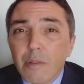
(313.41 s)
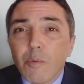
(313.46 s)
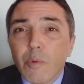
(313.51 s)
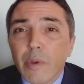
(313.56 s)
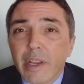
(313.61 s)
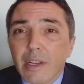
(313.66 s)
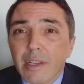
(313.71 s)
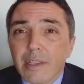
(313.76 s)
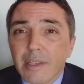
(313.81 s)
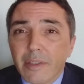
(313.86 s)

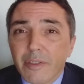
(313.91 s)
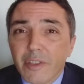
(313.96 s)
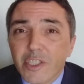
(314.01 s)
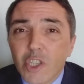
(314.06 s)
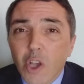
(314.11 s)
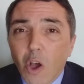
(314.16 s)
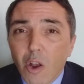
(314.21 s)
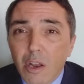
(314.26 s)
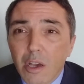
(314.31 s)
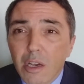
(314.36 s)
weakness in the
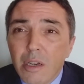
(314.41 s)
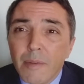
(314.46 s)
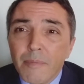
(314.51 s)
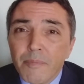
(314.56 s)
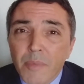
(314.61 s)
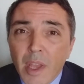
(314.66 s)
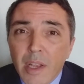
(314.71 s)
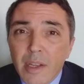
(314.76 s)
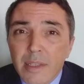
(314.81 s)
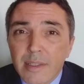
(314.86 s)
dollar,
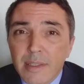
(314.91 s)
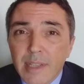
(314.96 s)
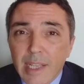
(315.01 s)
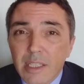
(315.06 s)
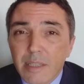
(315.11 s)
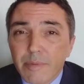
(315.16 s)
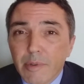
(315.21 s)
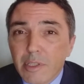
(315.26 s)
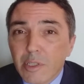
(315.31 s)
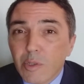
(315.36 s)

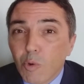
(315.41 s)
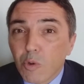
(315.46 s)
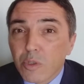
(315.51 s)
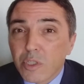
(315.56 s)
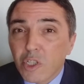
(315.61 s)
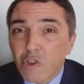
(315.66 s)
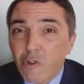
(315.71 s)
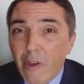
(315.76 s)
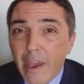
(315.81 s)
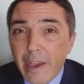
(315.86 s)
sentiment
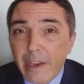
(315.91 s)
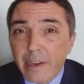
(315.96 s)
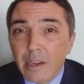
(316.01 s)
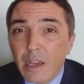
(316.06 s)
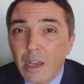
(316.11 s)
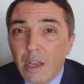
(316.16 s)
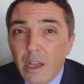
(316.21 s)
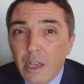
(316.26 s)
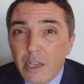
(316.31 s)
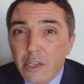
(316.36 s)
towards trade.